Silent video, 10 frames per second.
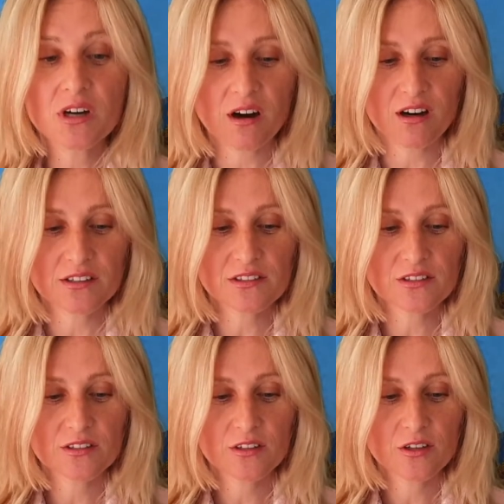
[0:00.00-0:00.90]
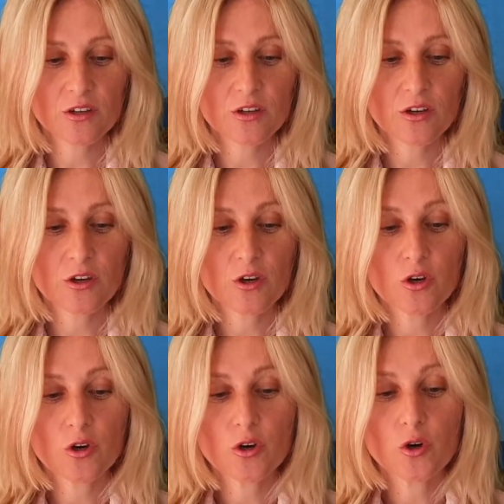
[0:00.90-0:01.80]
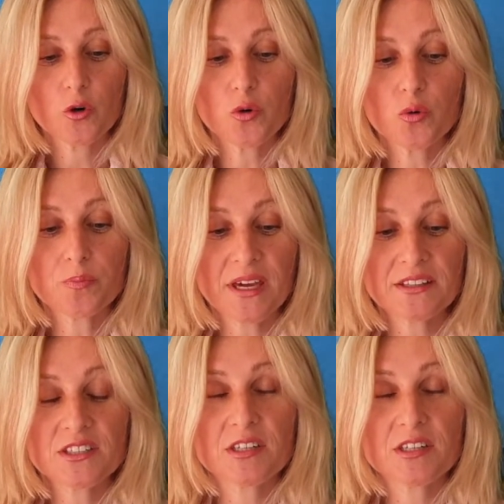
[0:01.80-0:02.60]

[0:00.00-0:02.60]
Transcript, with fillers: God who met